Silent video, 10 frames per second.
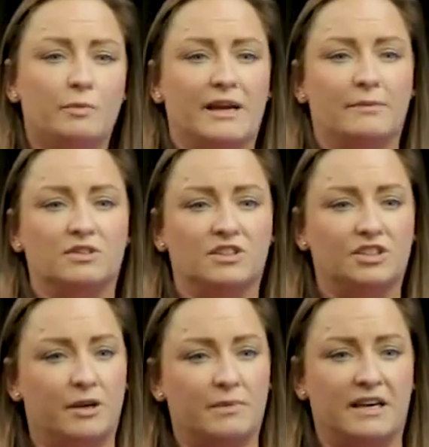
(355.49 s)
be able to
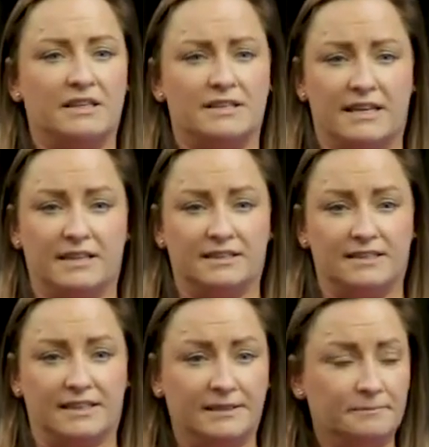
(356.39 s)
terminate the
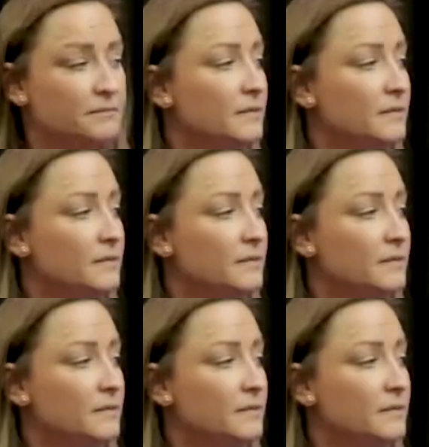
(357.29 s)
tenancy.